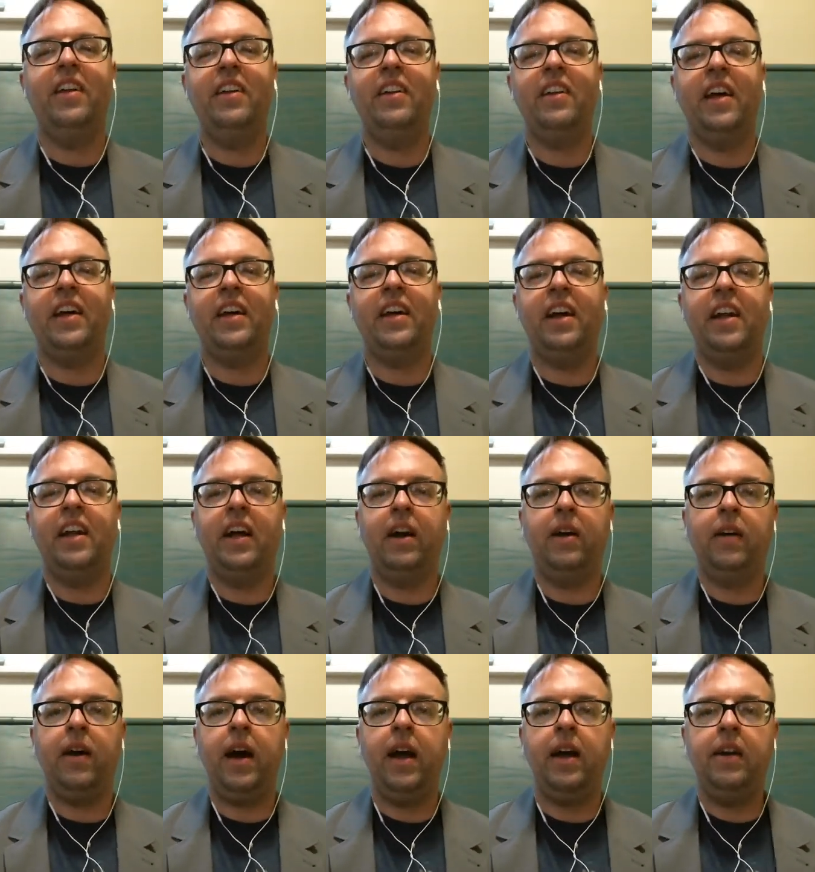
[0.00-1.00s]
and
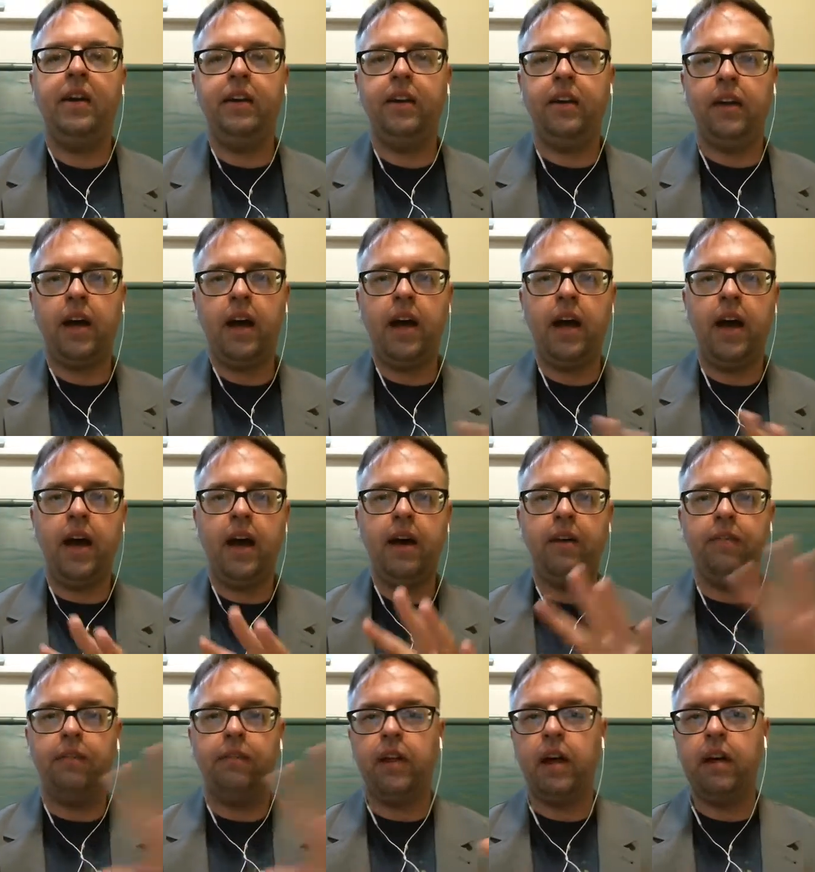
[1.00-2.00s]
now I
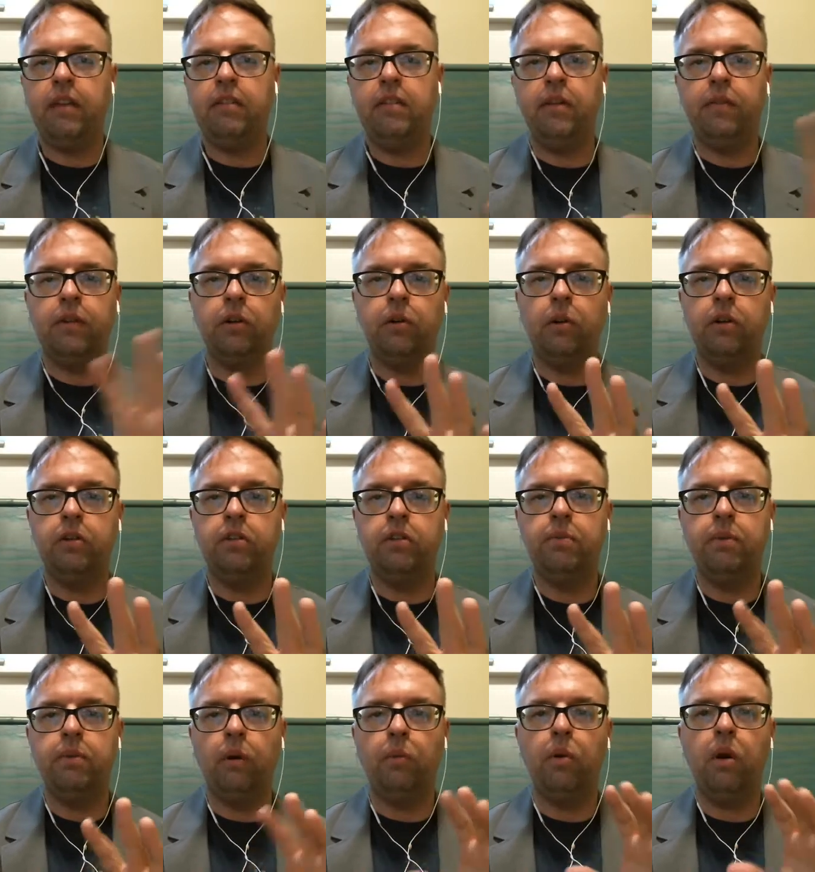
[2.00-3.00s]
have lots of different courses,
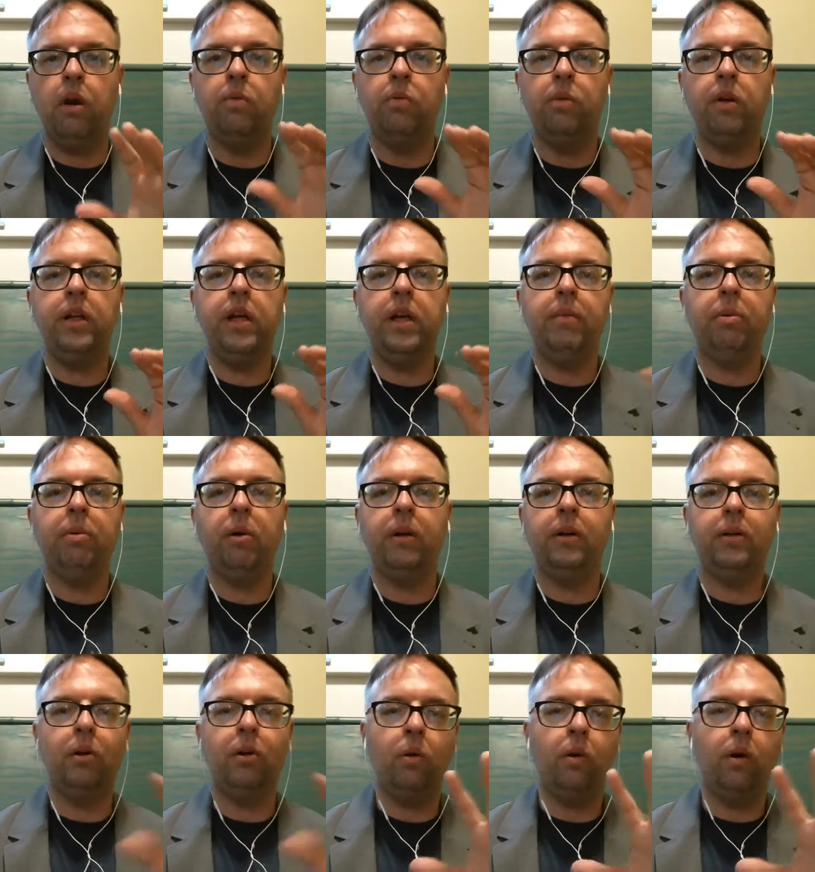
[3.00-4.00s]
but one really
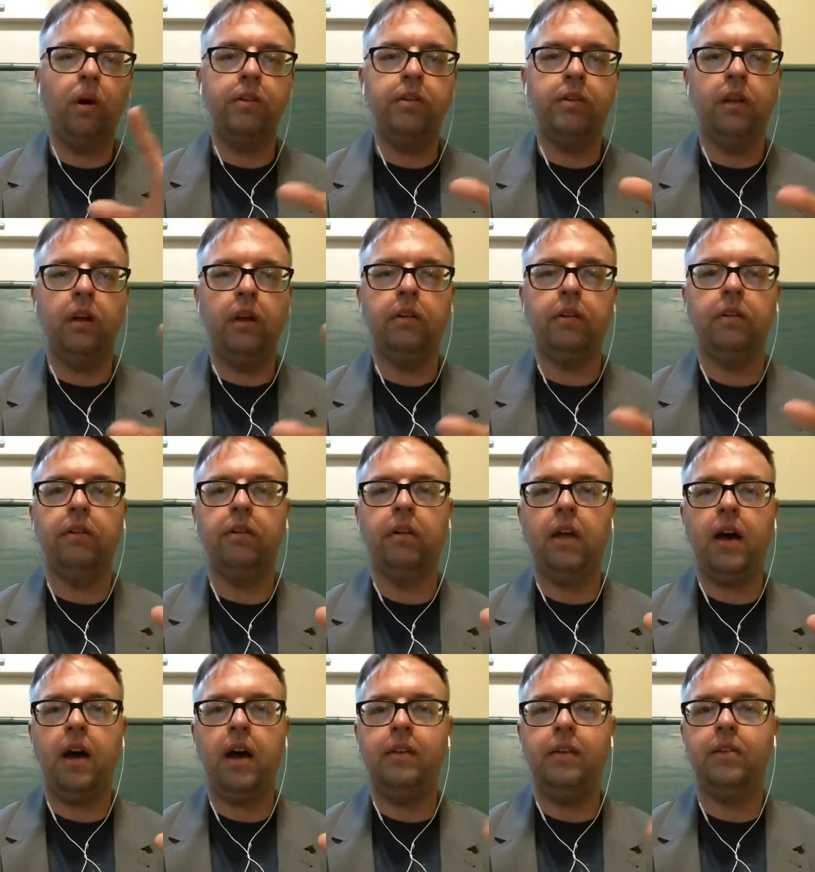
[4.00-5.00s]
important course along those
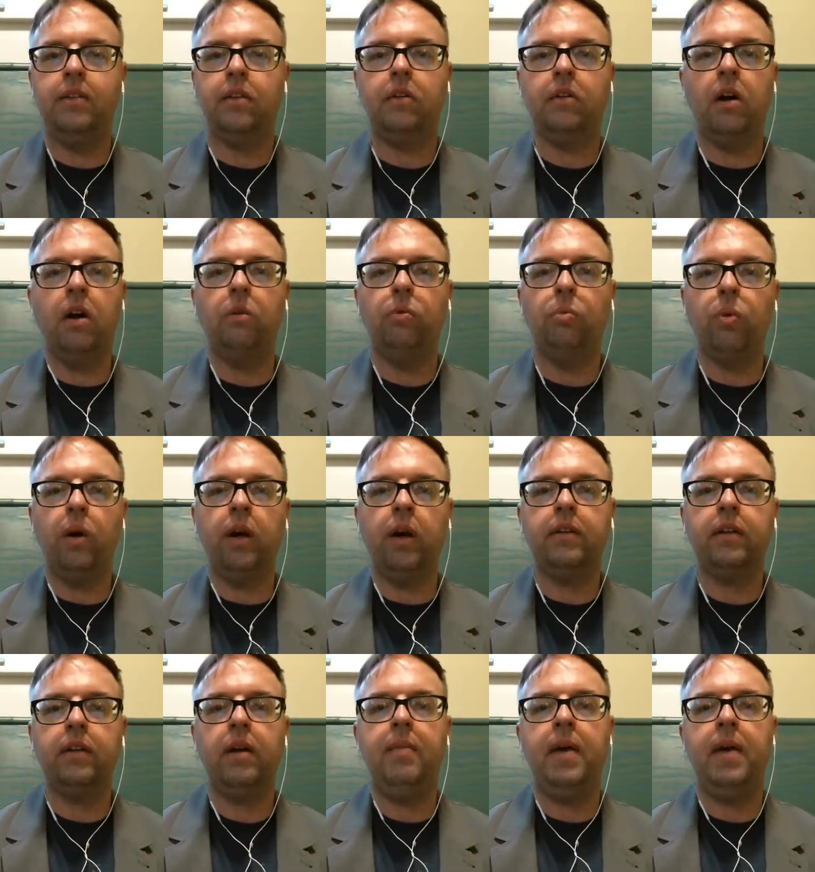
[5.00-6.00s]
lines is called What
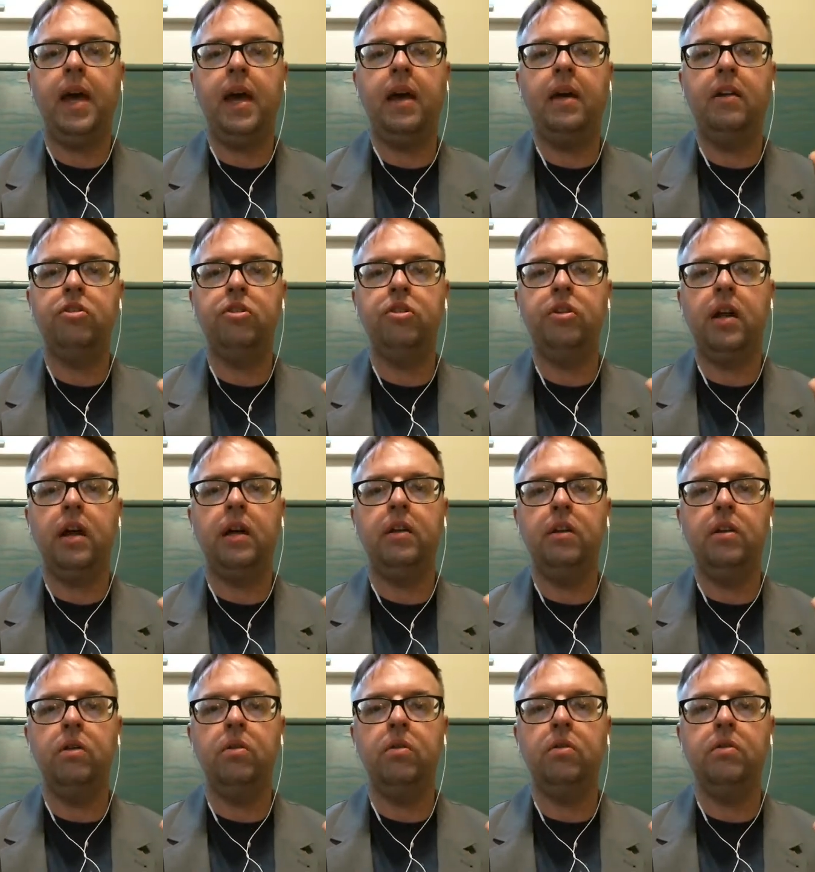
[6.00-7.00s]
Command Should I
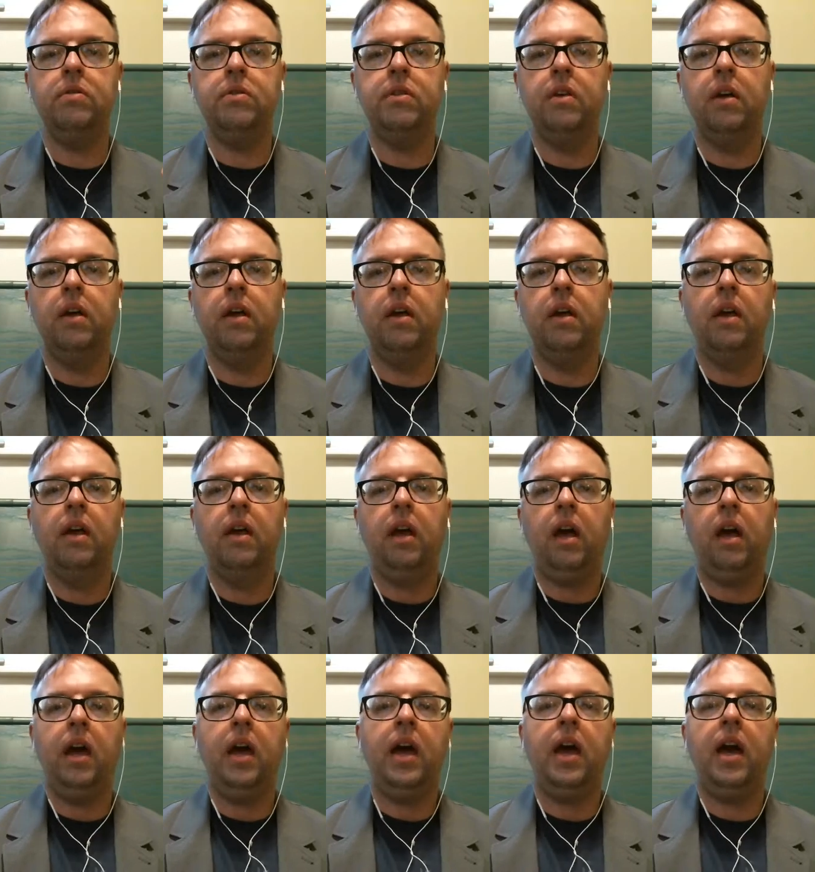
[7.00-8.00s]
Use?
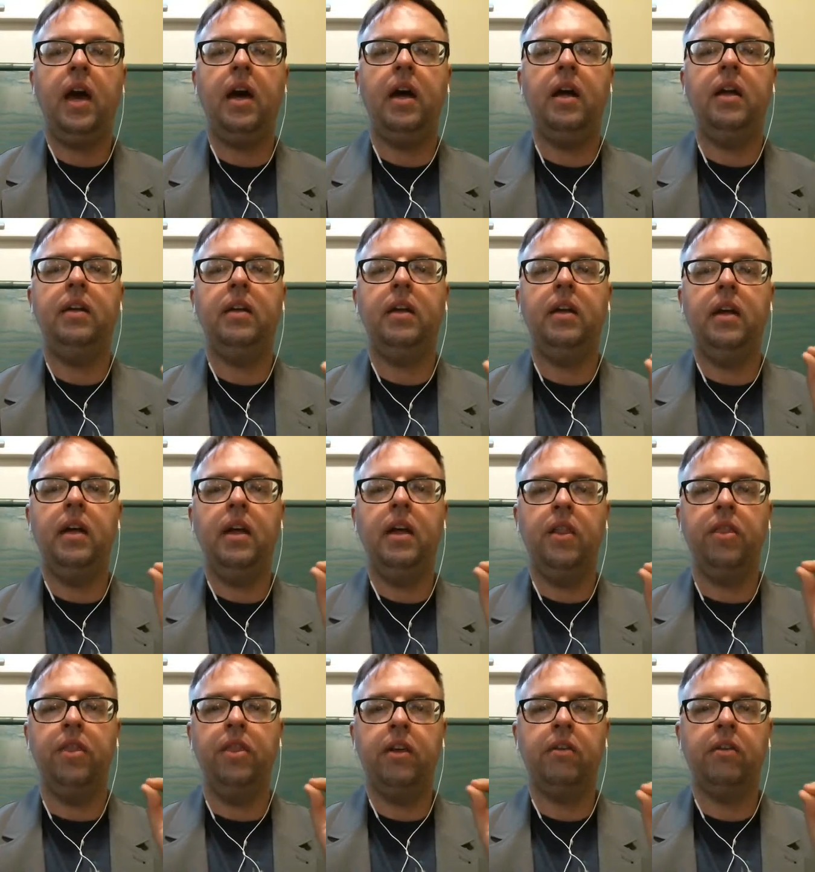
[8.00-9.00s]
And
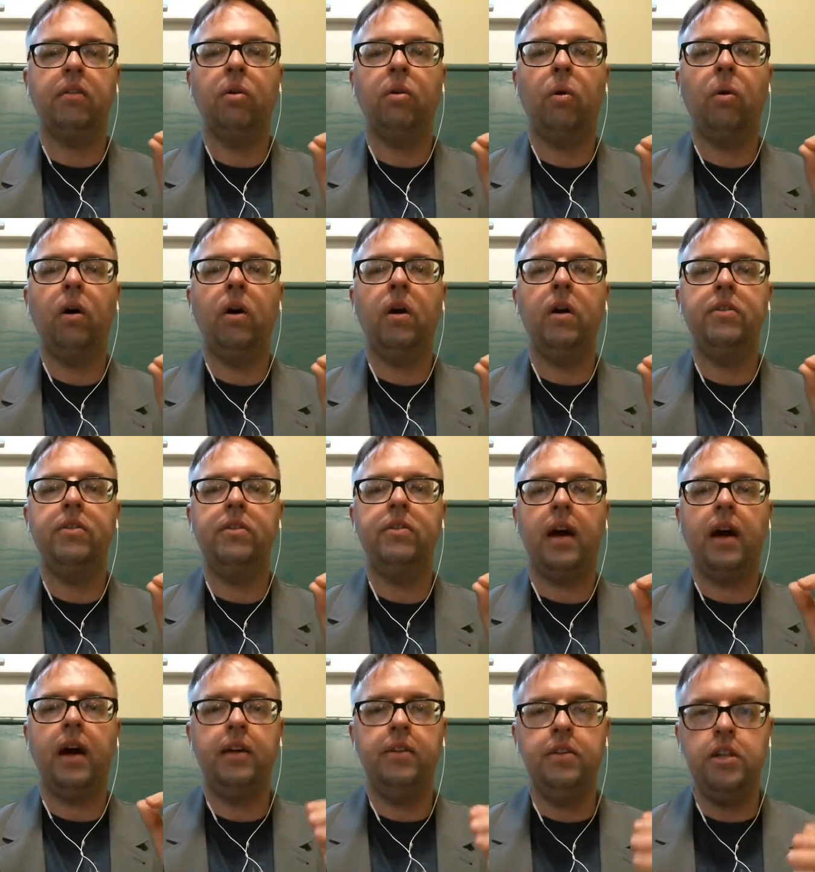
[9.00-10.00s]
in this course,
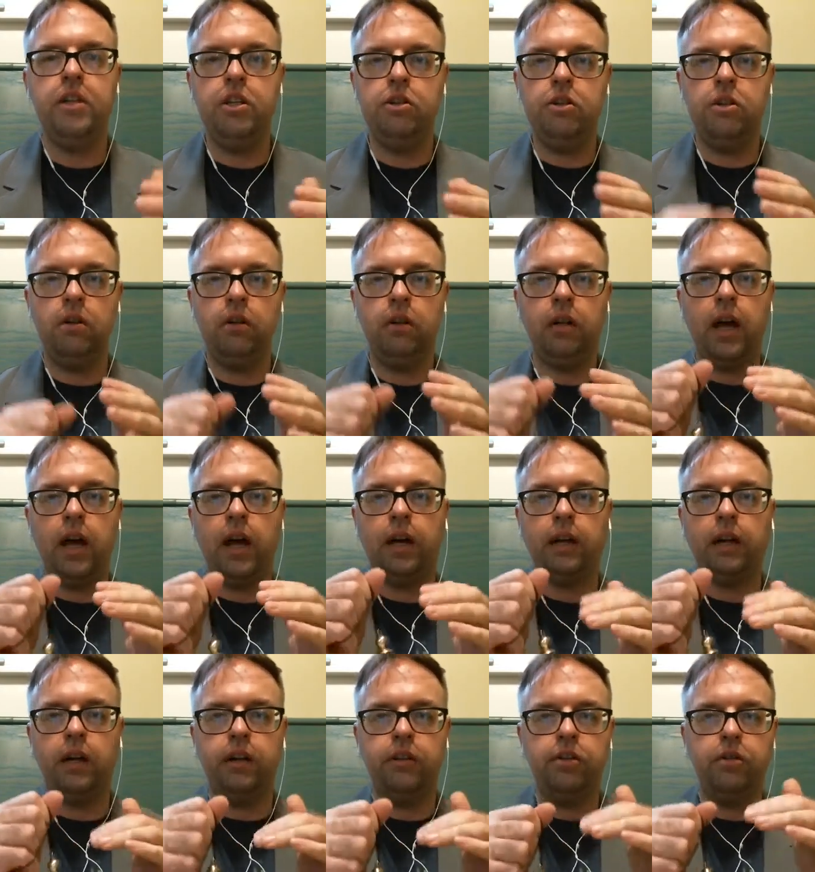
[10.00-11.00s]
I teach you like
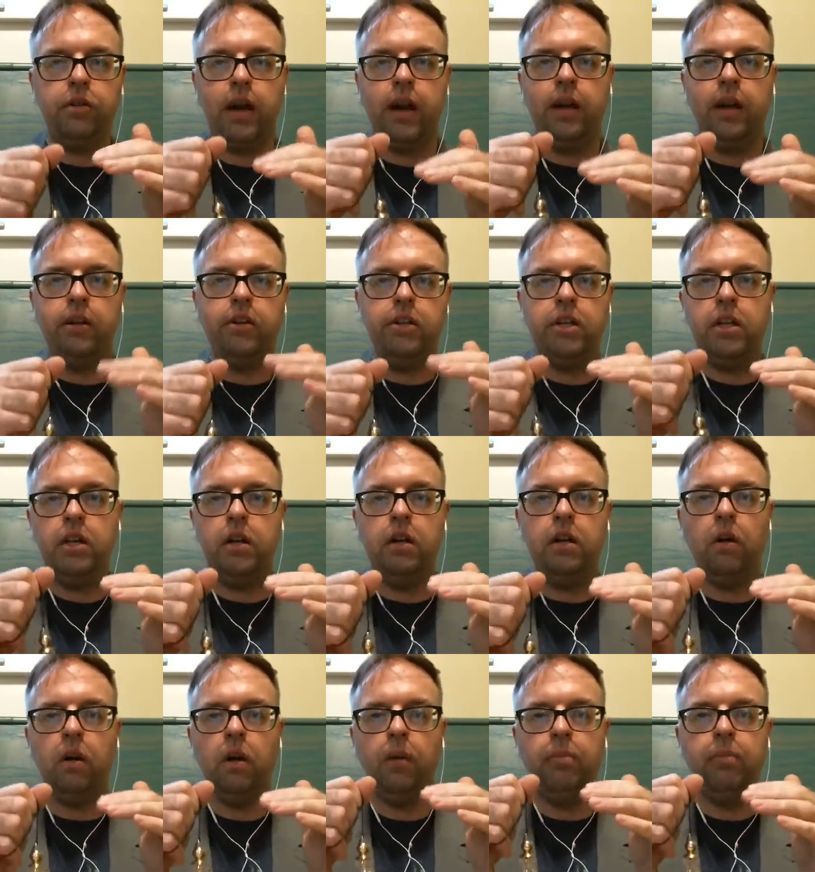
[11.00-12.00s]
a strategy
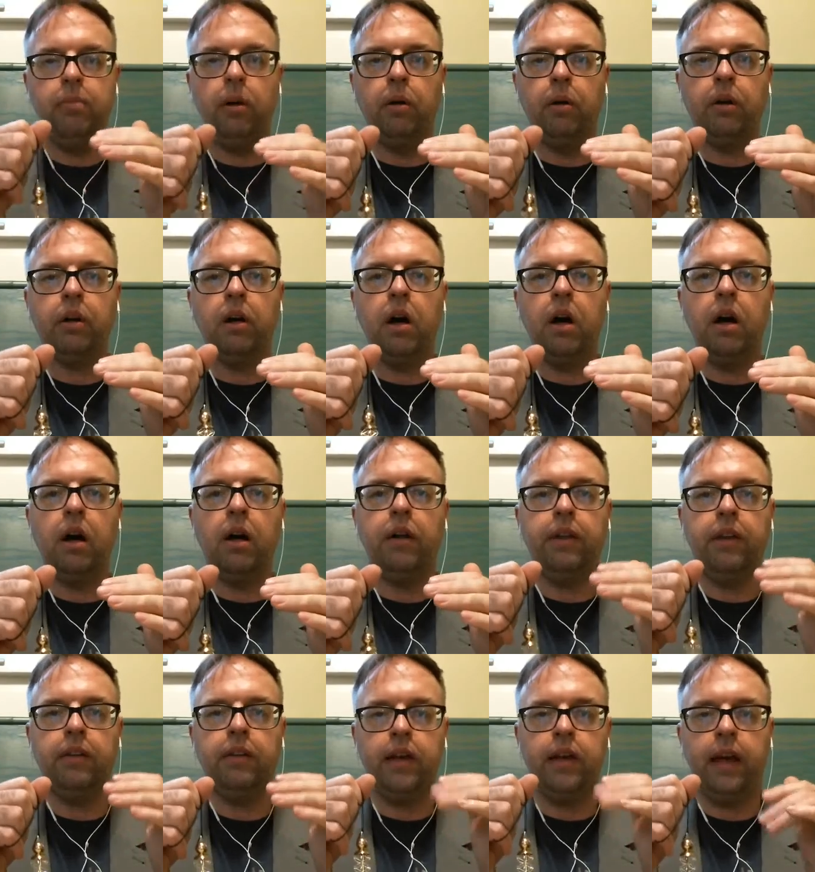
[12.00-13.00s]
or a protocol
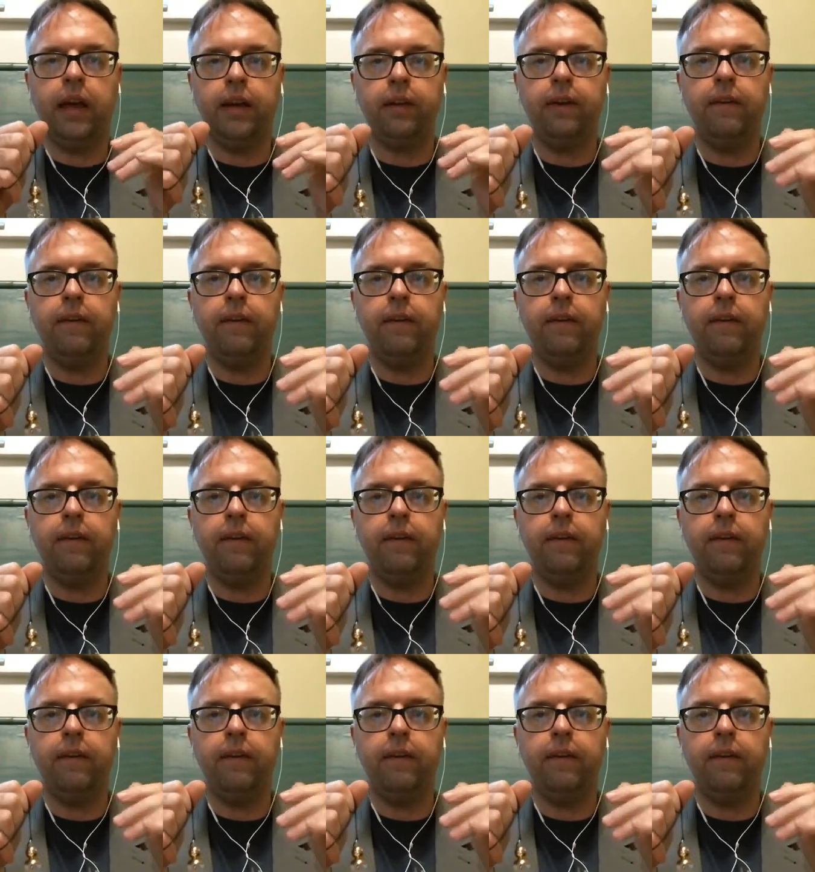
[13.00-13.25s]
that's like